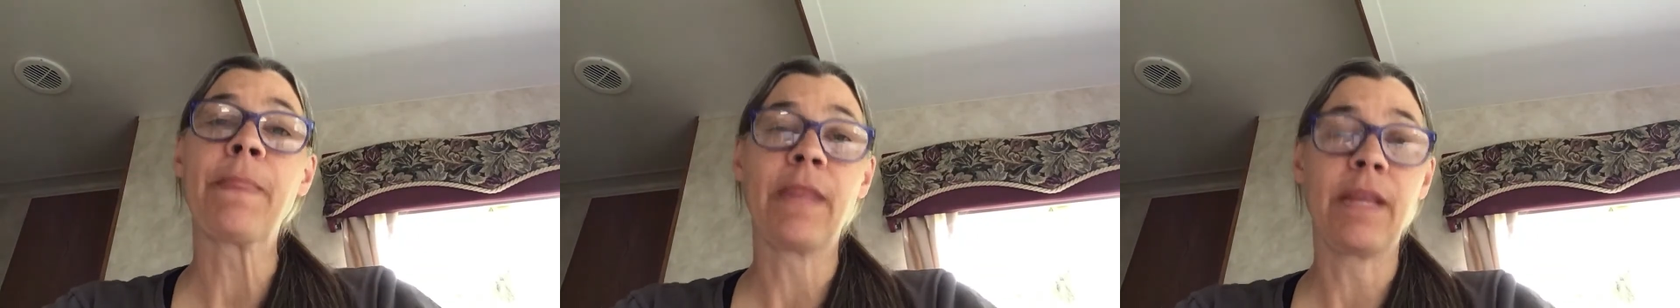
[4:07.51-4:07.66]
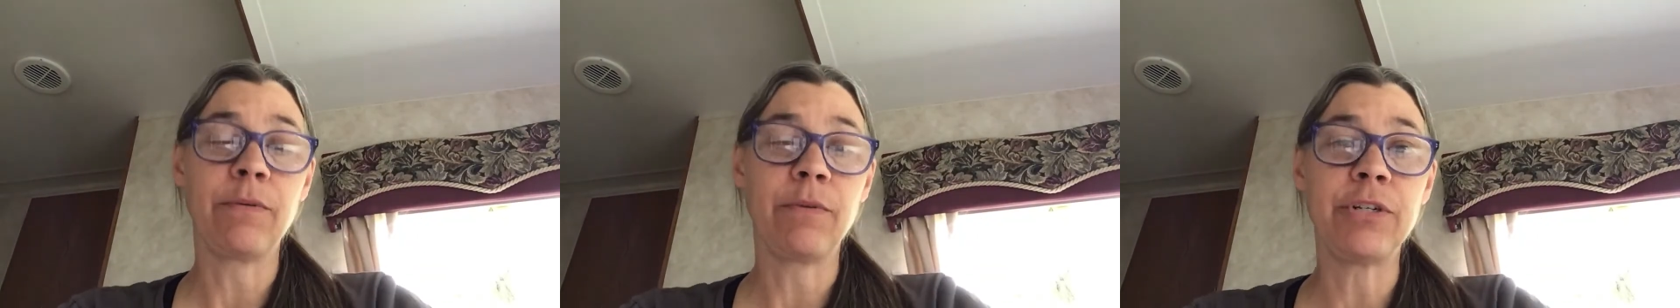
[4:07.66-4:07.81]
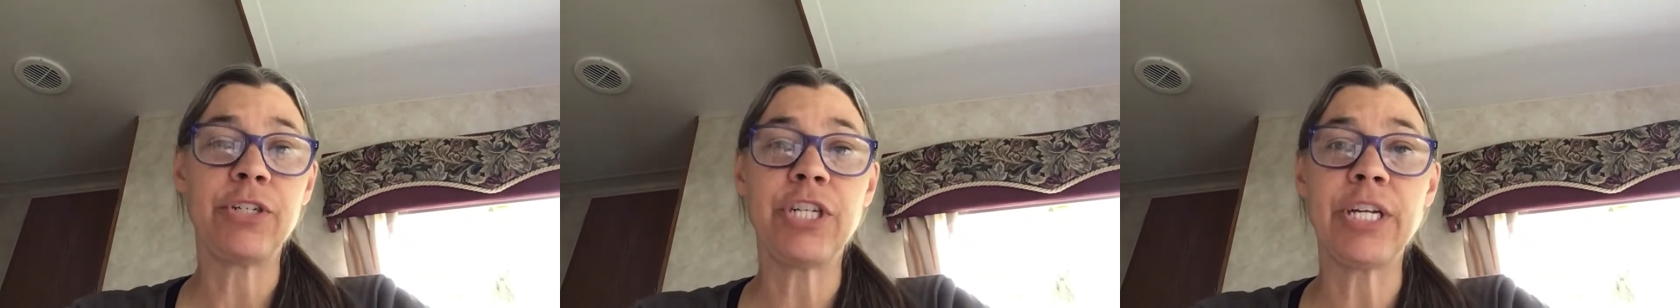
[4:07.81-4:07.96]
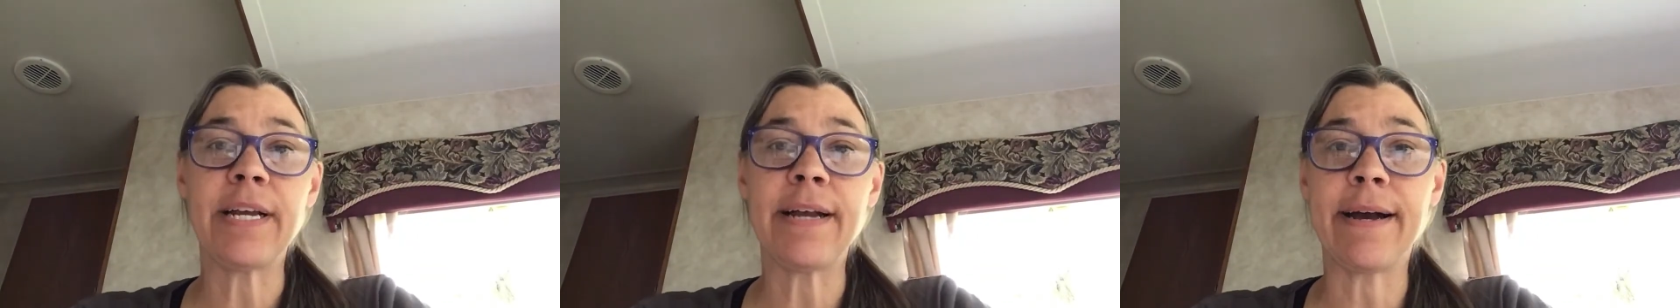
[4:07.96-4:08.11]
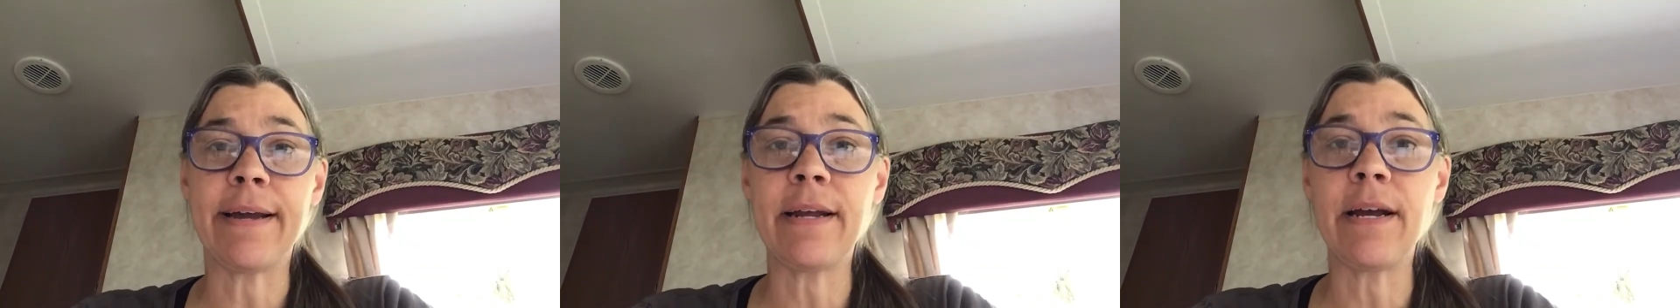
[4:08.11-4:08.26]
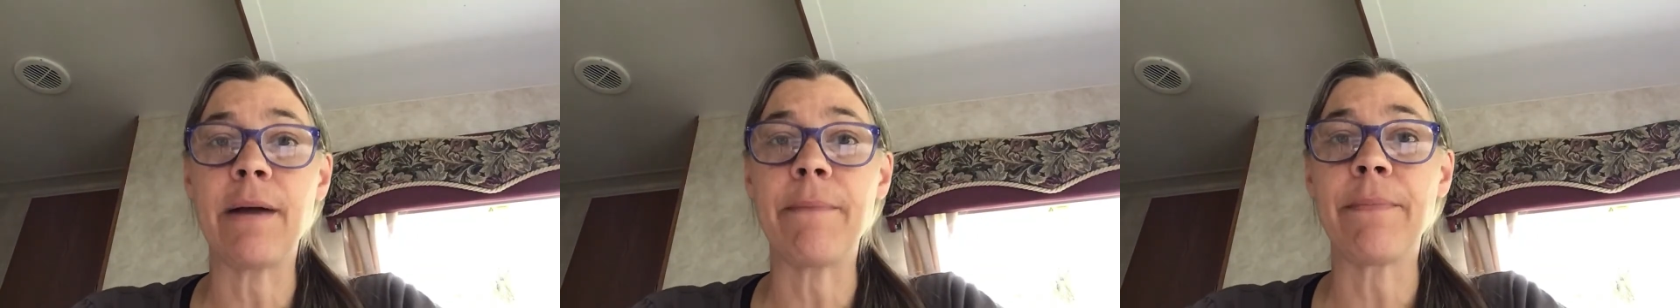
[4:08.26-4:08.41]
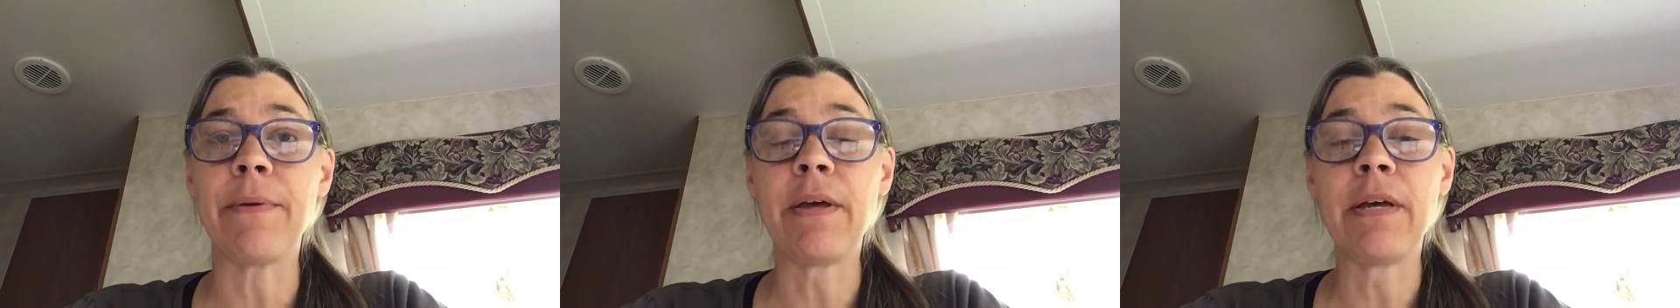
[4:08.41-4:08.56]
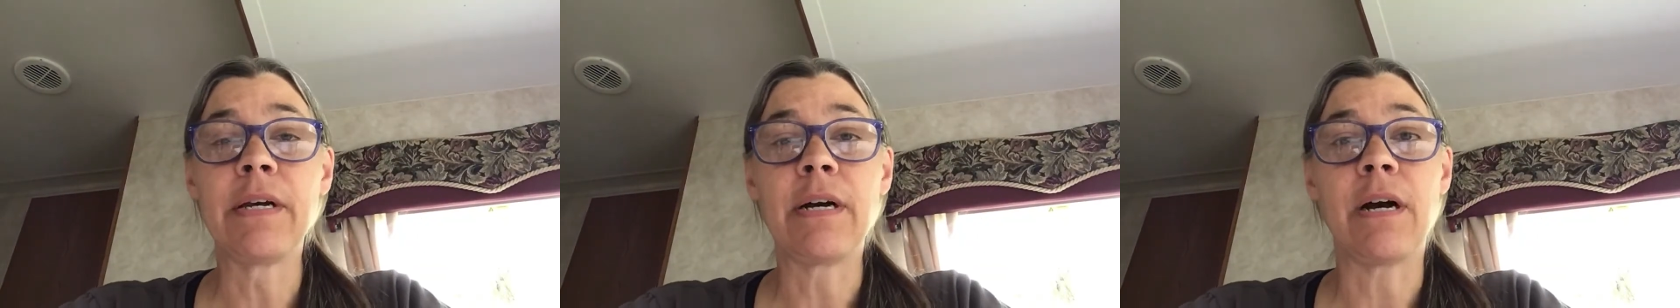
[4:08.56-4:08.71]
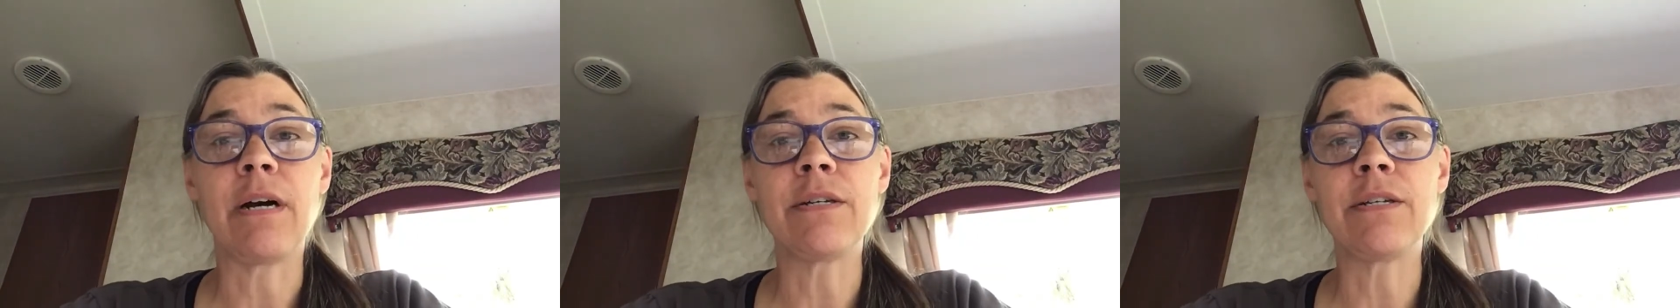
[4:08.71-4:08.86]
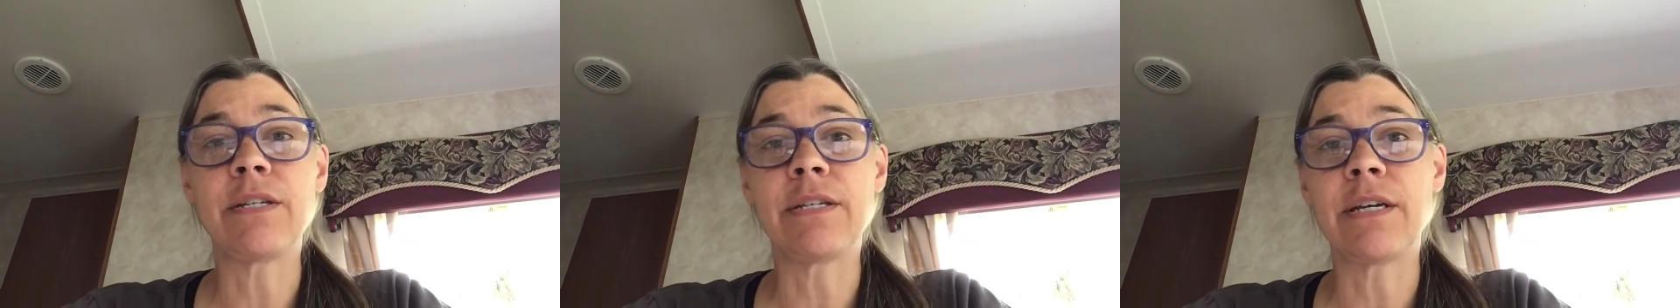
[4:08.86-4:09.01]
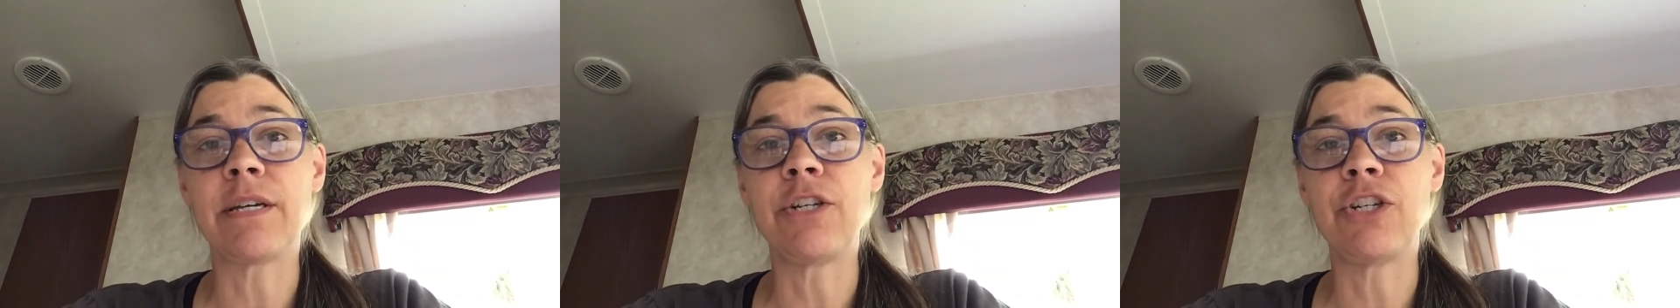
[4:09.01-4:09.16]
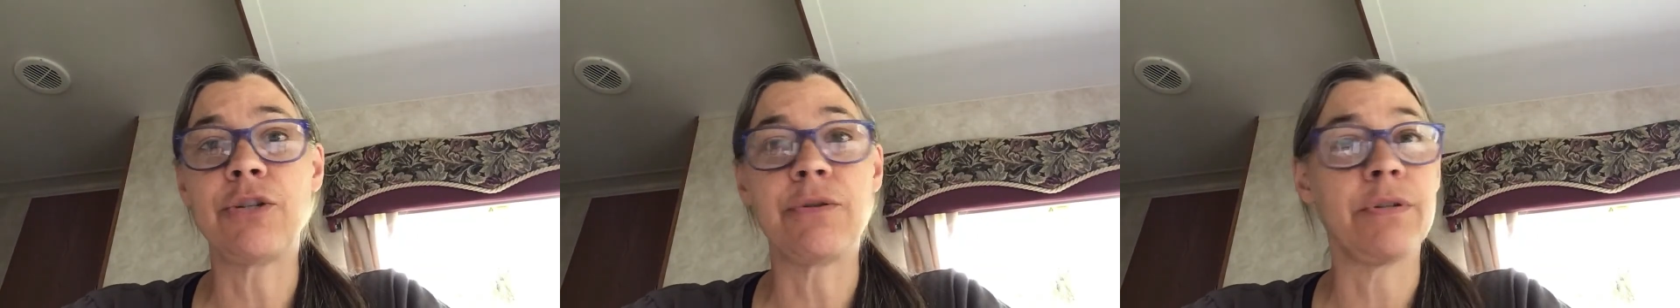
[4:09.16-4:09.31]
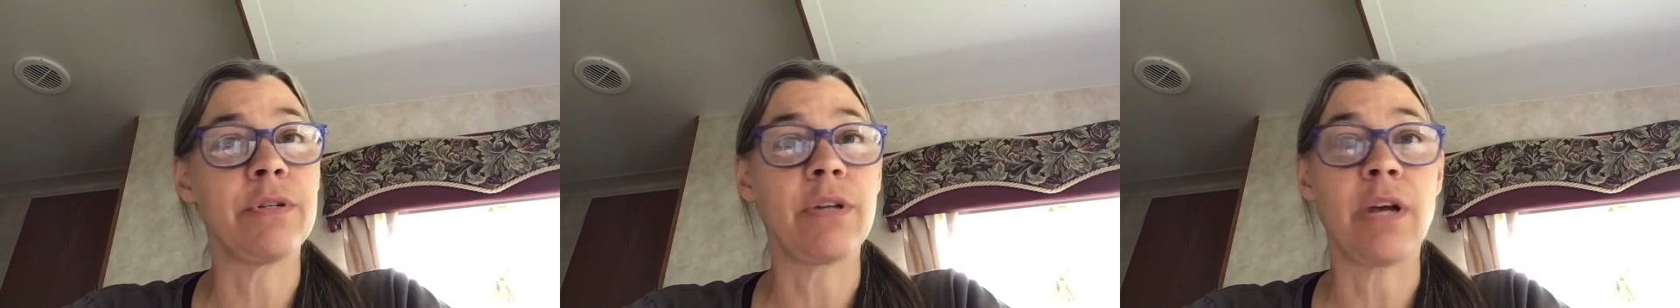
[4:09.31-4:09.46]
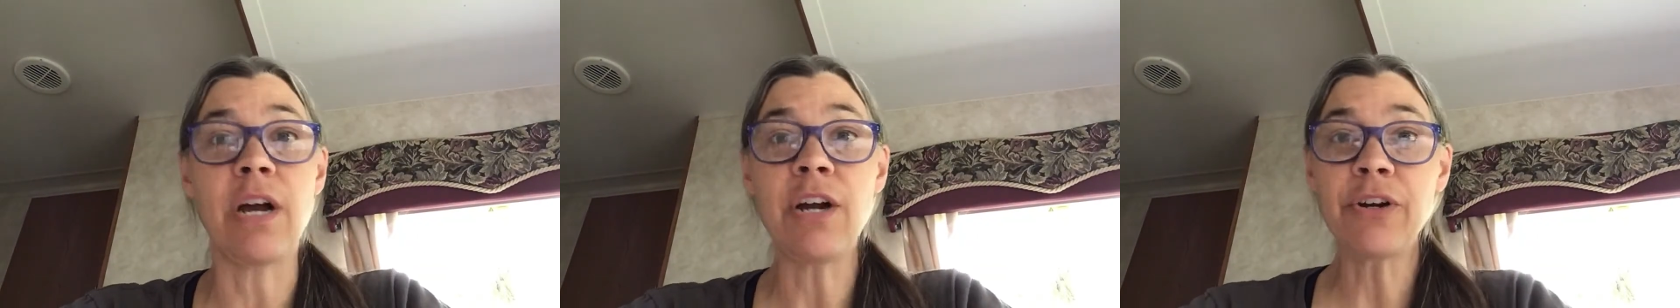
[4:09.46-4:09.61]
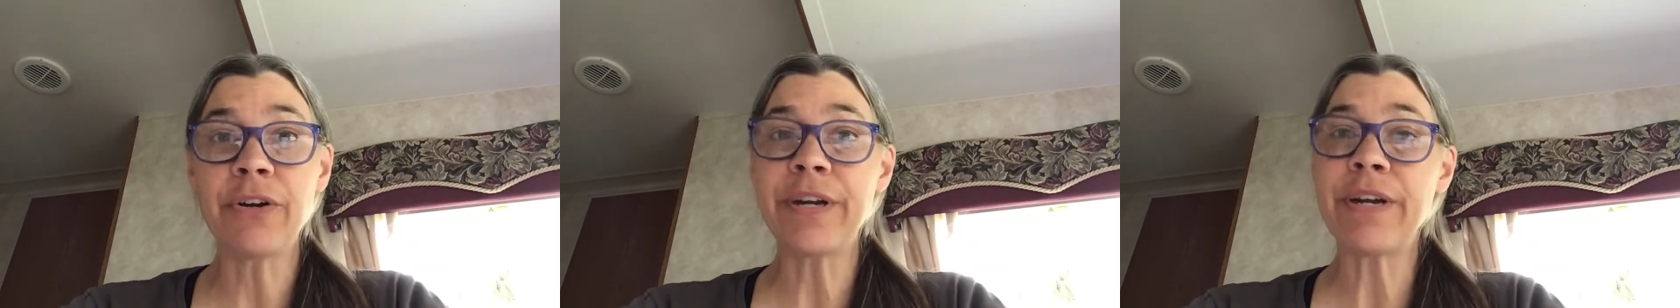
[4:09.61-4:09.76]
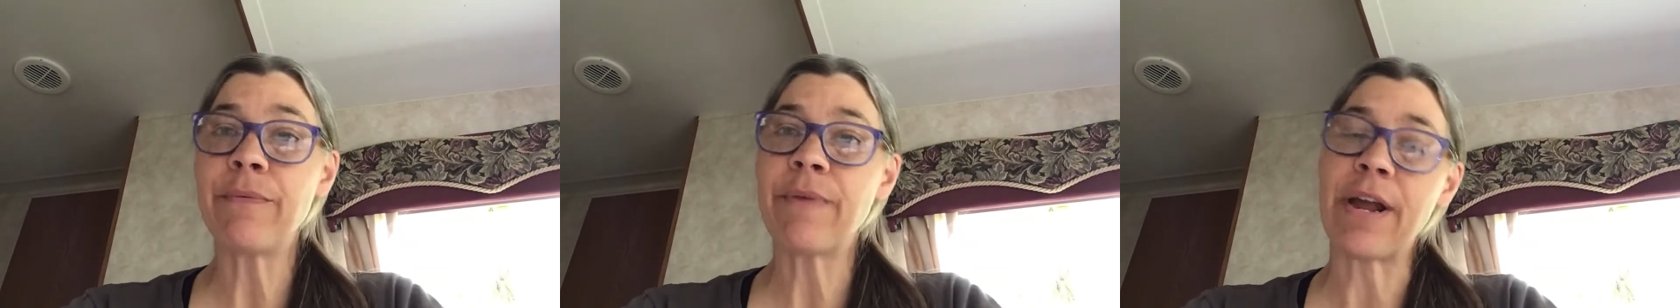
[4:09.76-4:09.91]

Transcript: And when she got up, all of a sudden she was hungry,